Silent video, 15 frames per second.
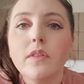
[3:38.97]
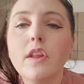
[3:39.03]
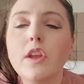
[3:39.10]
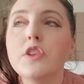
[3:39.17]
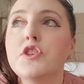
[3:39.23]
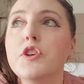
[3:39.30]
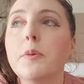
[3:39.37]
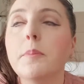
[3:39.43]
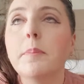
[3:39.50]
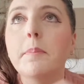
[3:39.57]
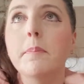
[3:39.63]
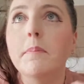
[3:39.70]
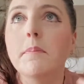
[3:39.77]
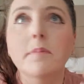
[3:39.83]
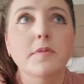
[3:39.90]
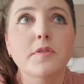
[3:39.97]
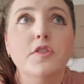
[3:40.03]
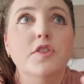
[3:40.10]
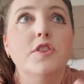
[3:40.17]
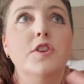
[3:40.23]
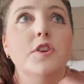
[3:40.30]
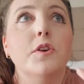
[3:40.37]
to
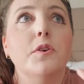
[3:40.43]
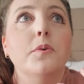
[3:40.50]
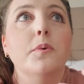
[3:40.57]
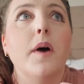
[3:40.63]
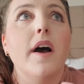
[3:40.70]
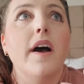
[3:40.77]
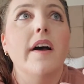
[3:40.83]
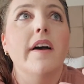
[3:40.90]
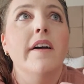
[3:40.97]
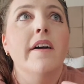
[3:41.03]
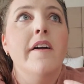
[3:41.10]
to uh,